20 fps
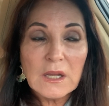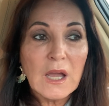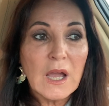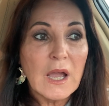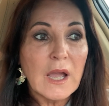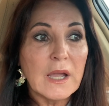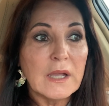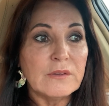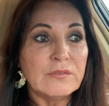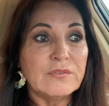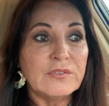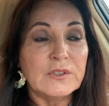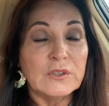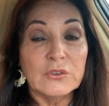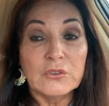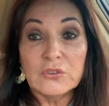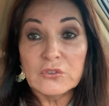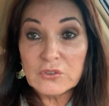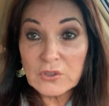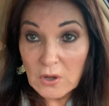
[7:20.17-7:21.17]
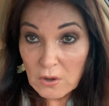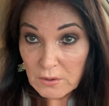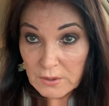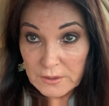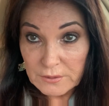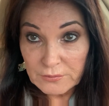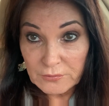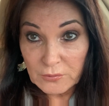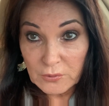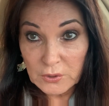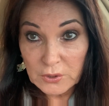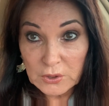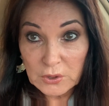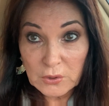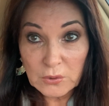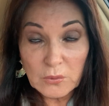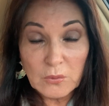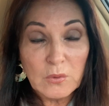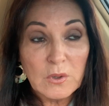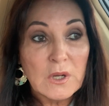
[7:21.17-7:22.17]
I feel sorry for
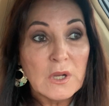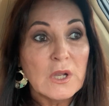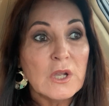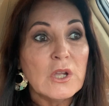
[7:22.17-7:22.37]
you.